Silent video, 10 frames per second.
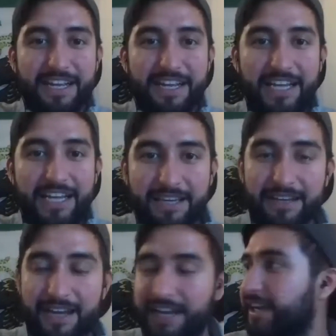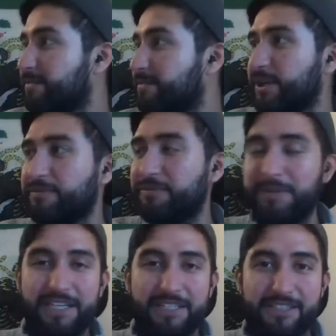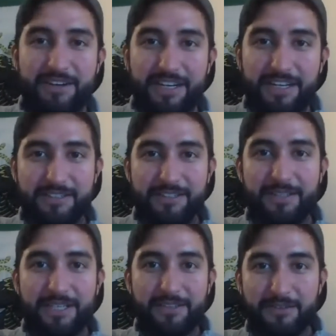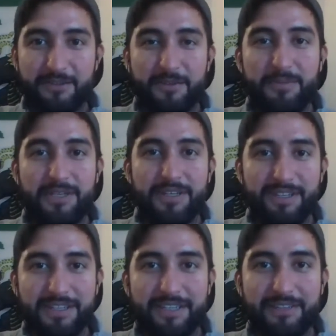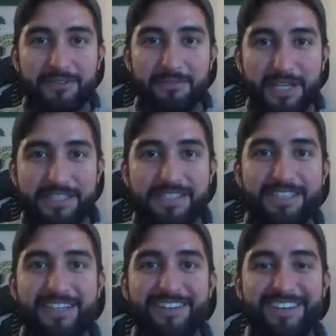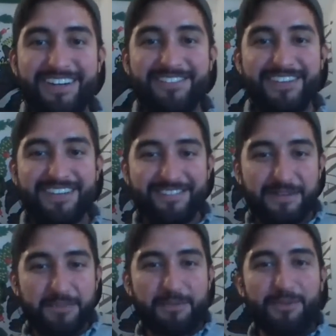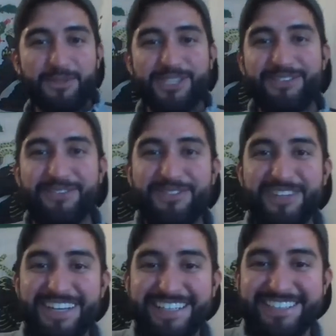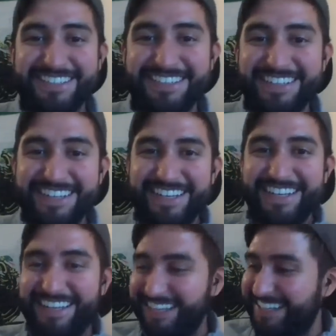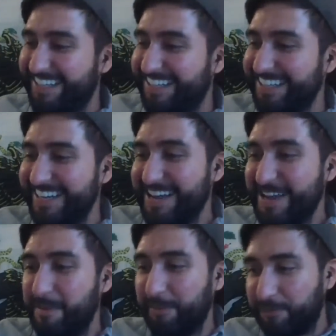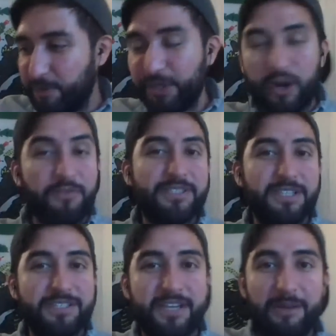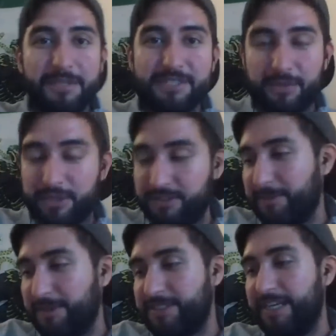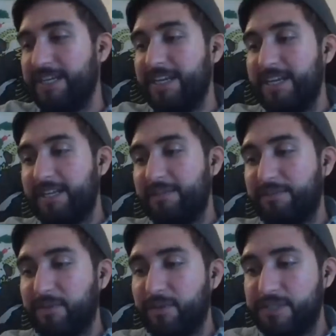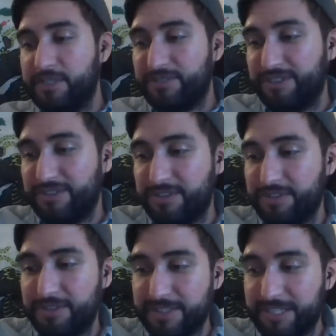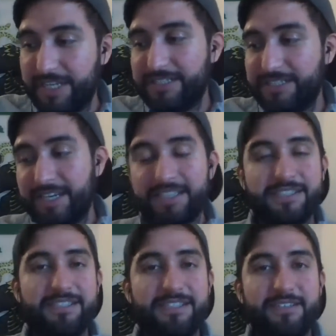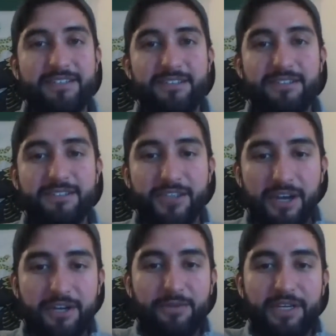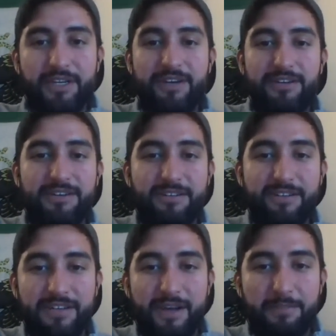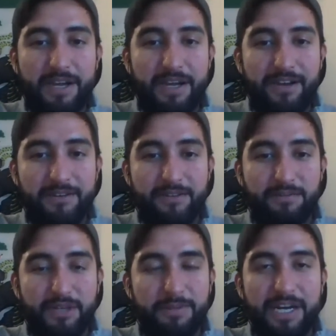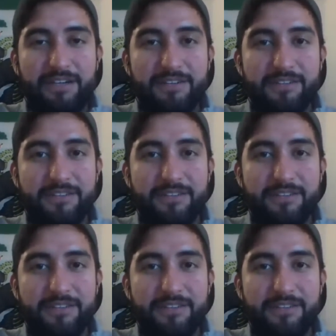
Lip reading: I can bring over my guitar. I can do like a little cumbia, like little bass thing going on. But maybe we'll save that for the next show. But before we go over to the topics that we're going to talk about today, let me first introduce you to today's guest, Johnny Rico, about 3 miles